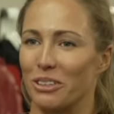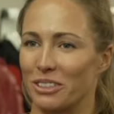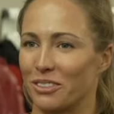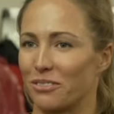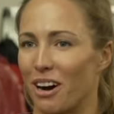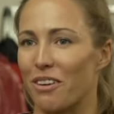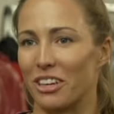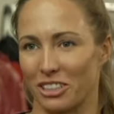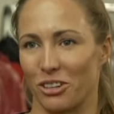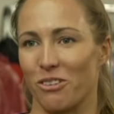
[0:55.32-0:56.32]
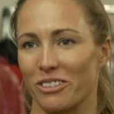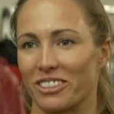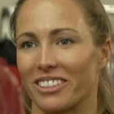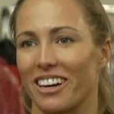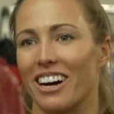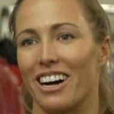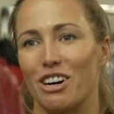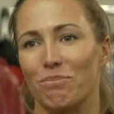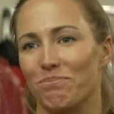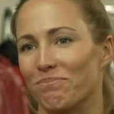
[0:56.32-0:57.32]
when I was five years old
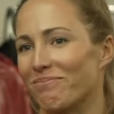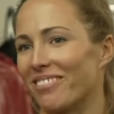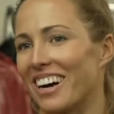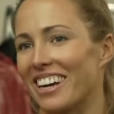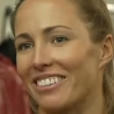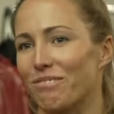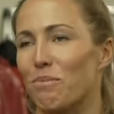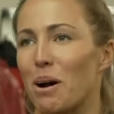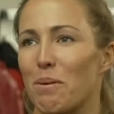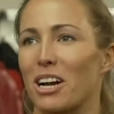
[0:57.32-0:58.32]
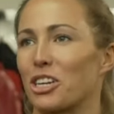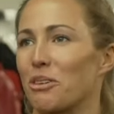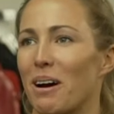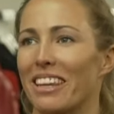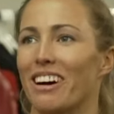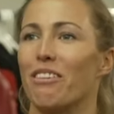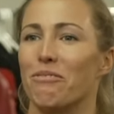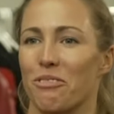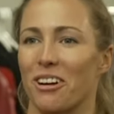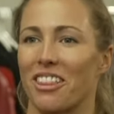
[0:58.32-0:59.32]
um, and my passion and my
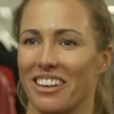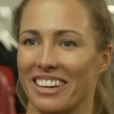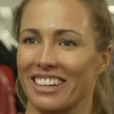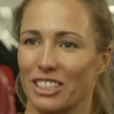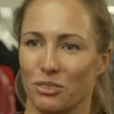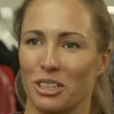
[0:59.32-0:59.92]
love for it I think